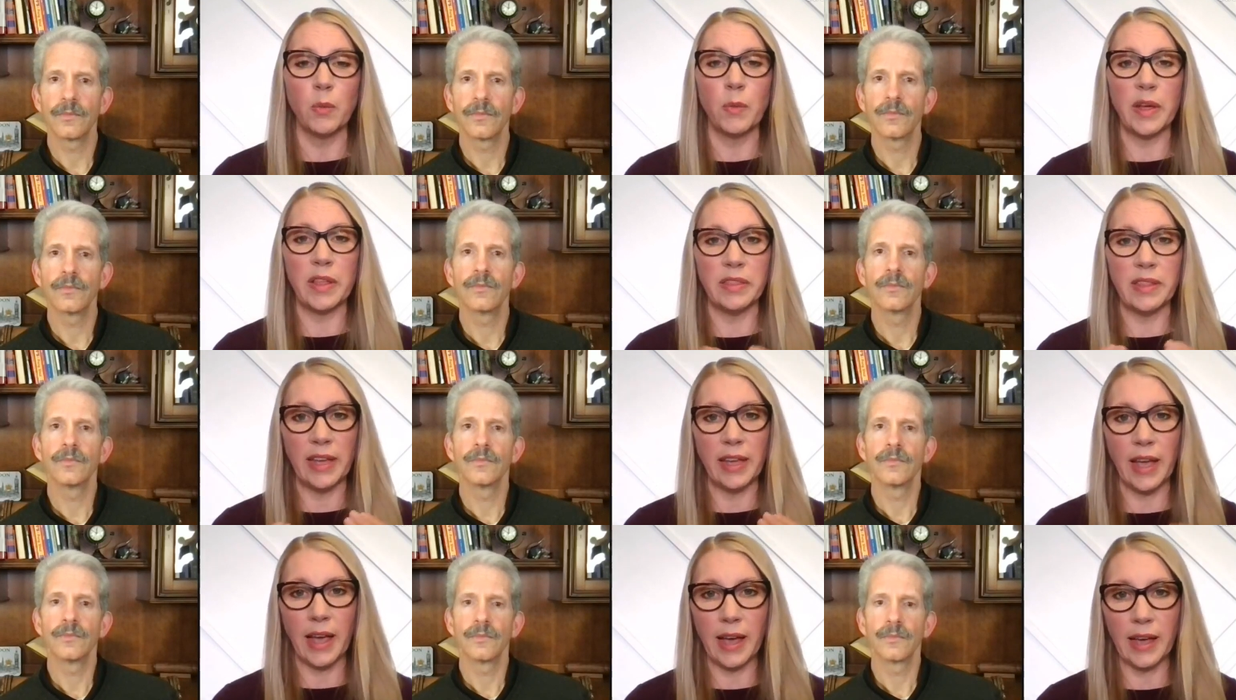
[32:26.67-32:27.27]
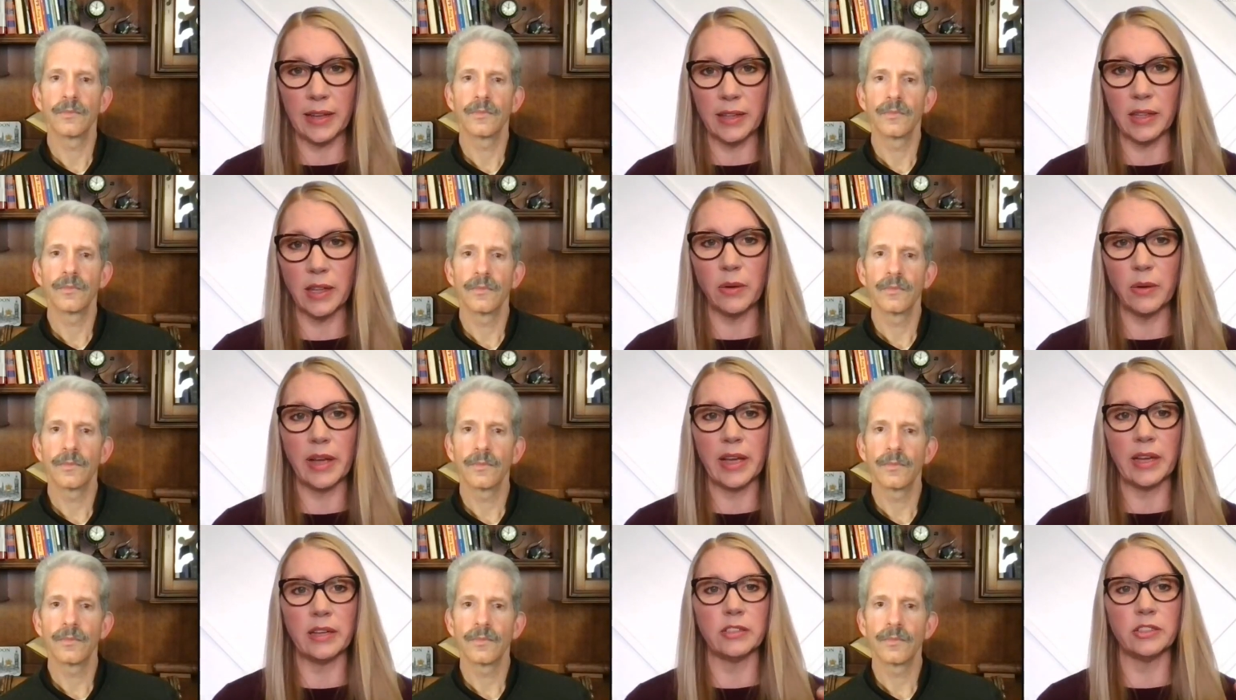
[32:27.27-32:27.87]
Speaker 1: when they had
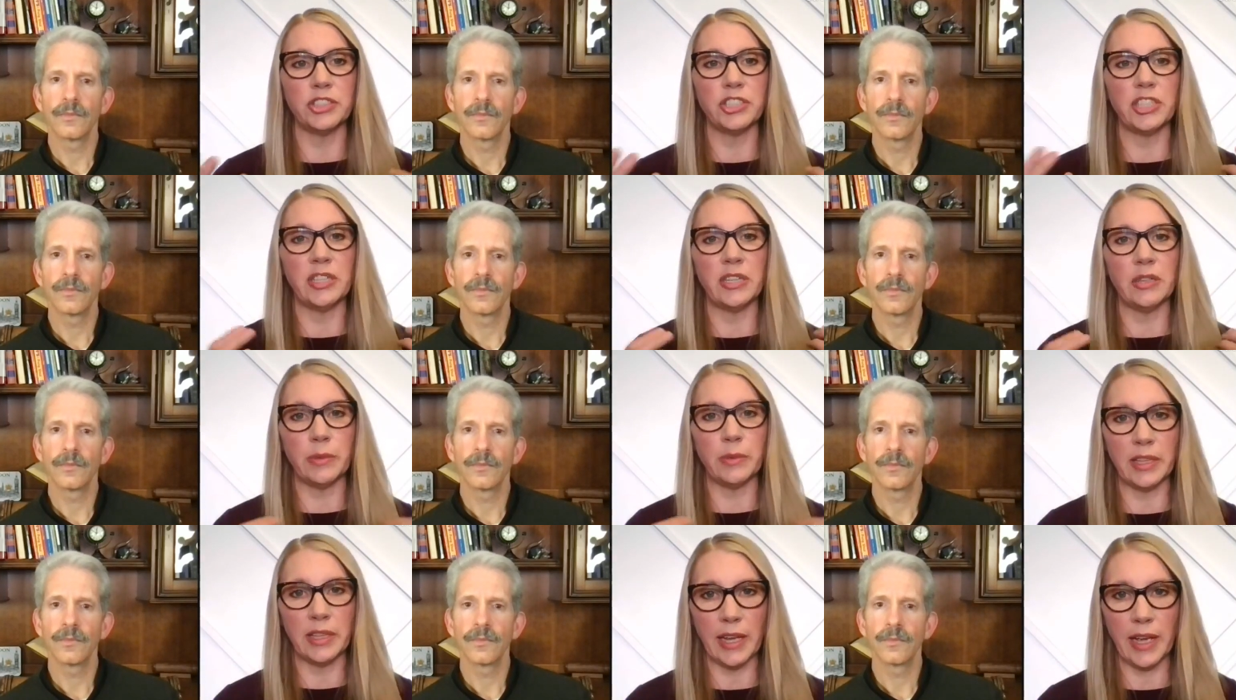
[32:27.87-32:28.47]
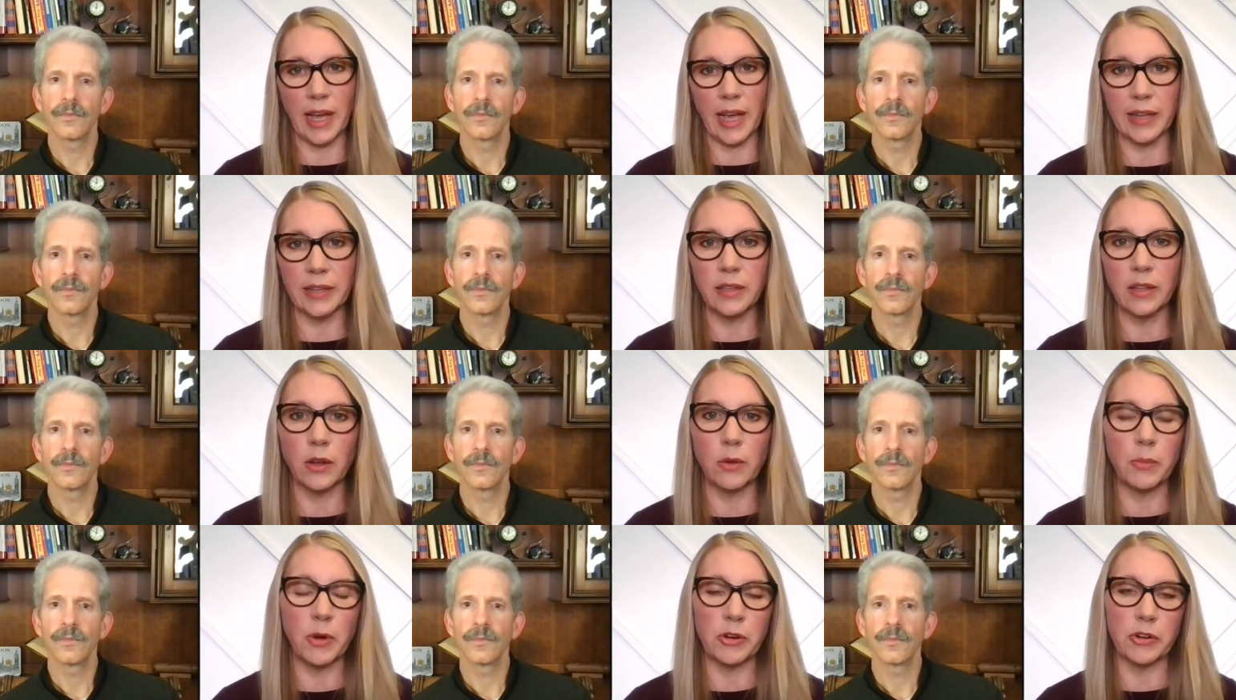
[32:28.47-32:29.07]
low energy, when they had
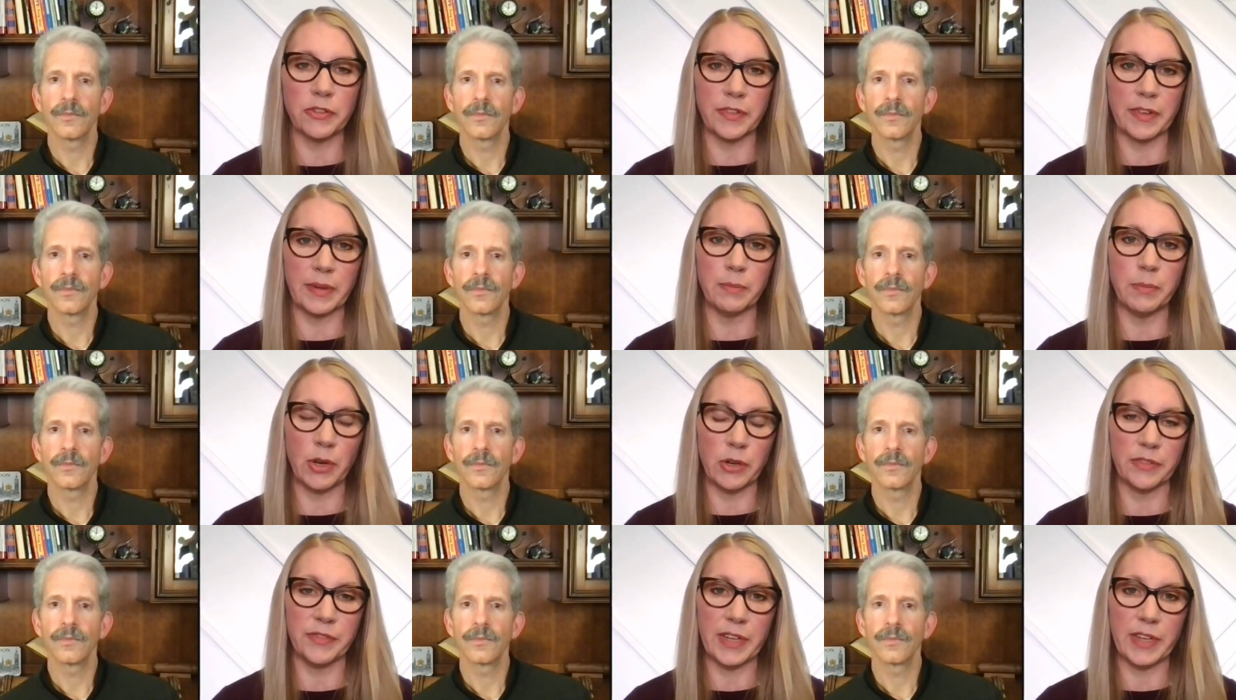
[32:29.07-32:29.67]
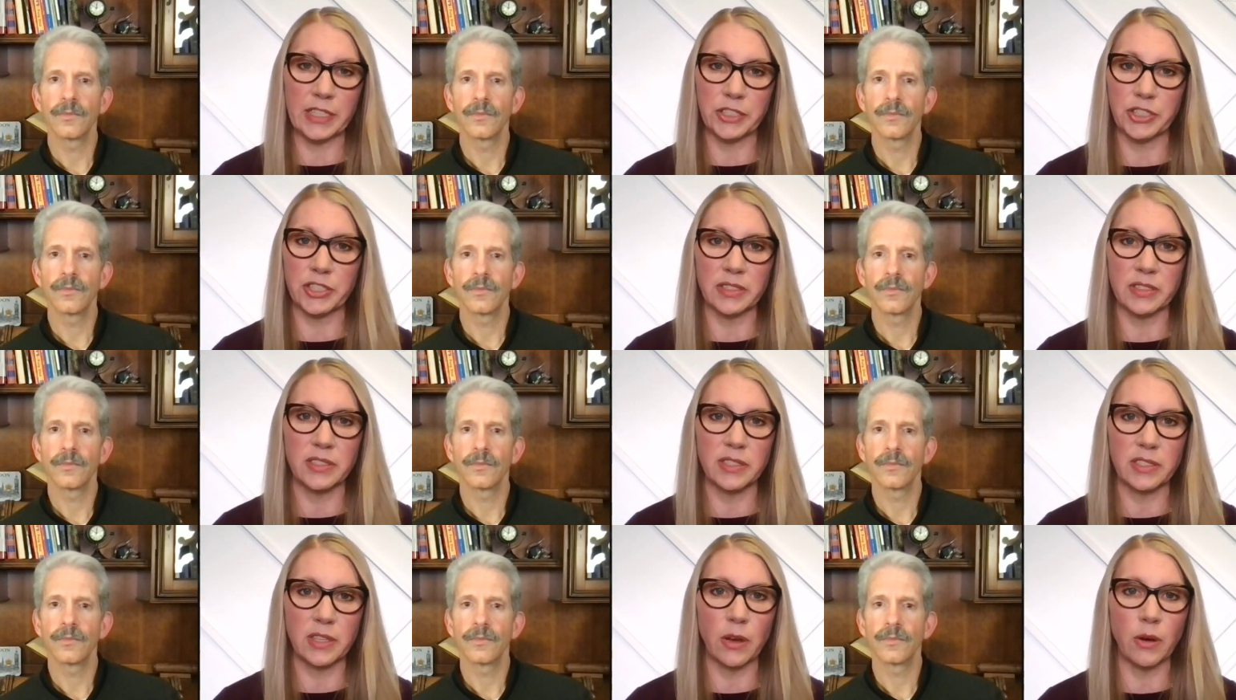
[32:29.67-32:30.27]
low motiv-
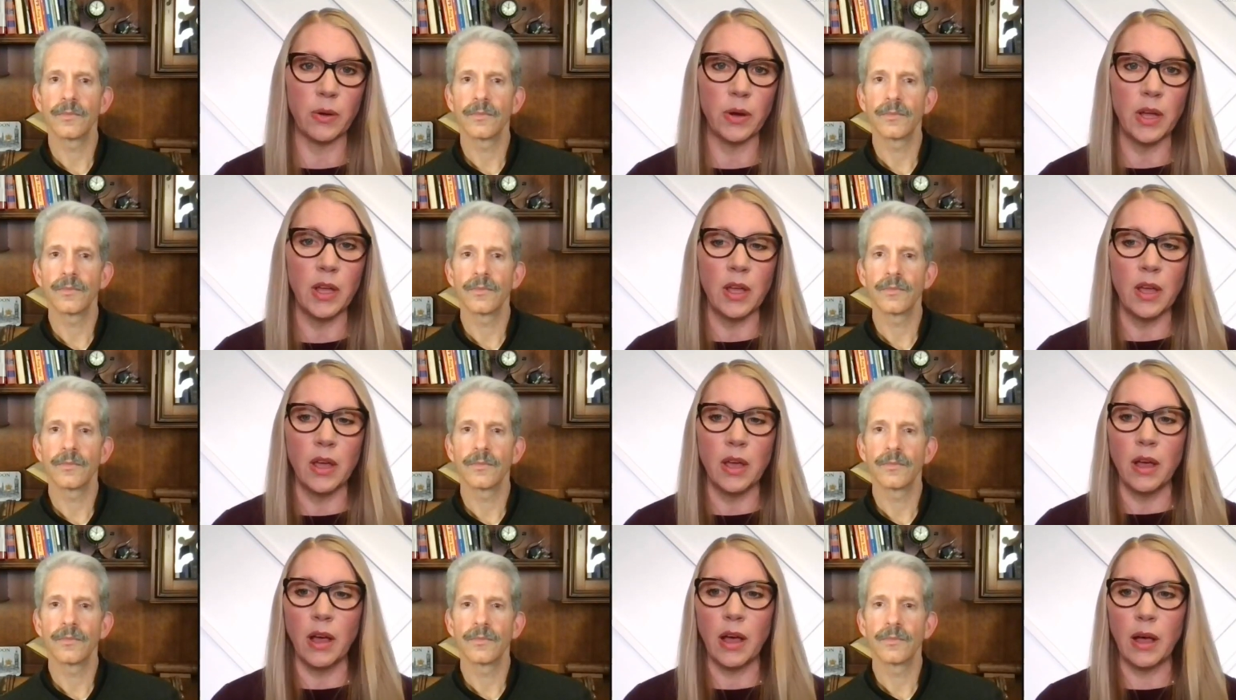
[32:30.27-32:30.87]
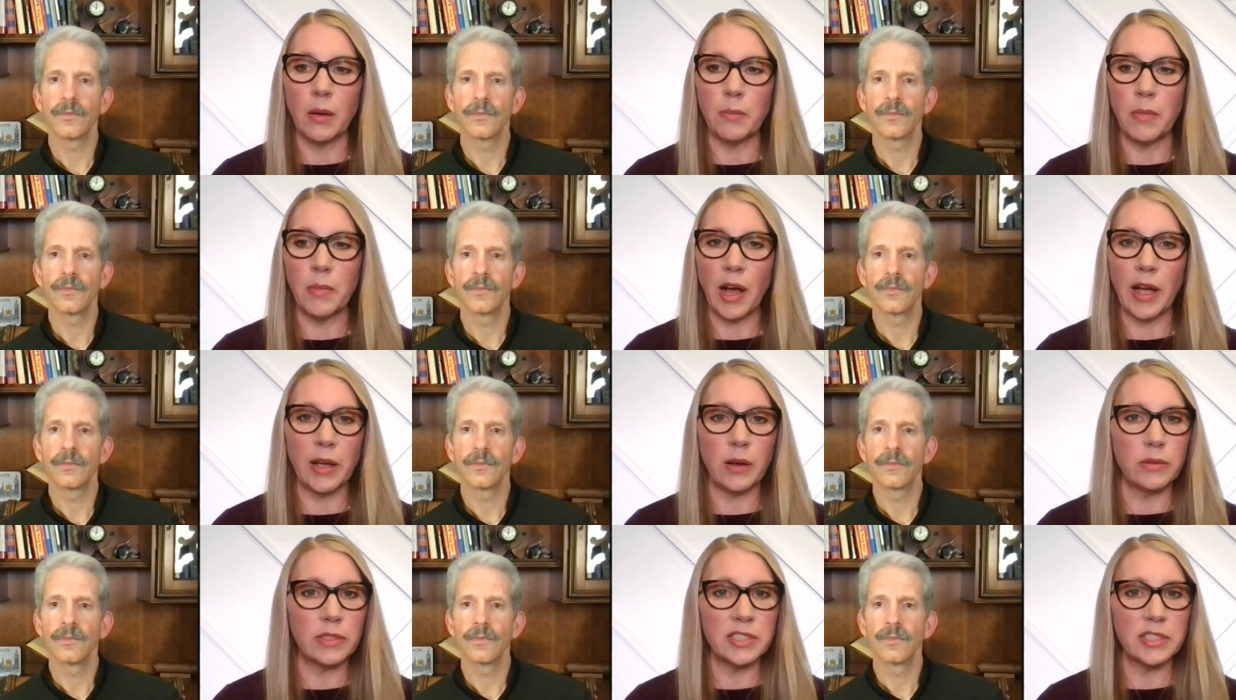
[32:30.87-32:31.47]
motivation. So um,
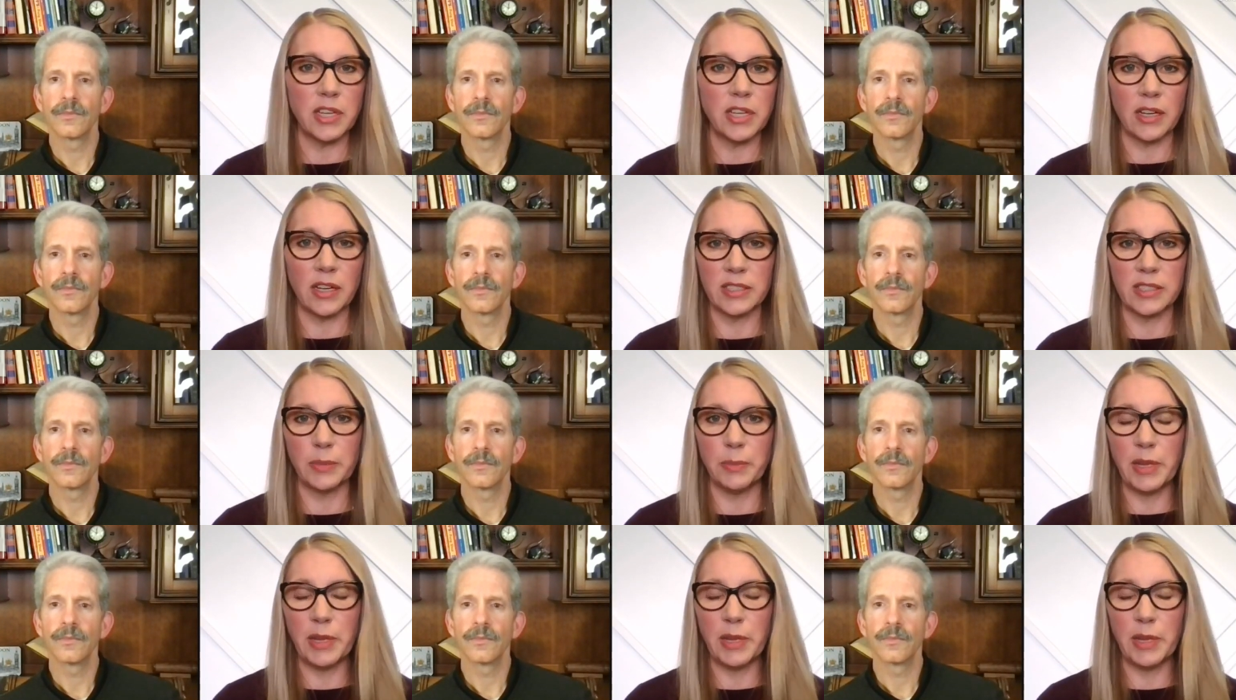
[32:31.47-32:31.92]
I always talk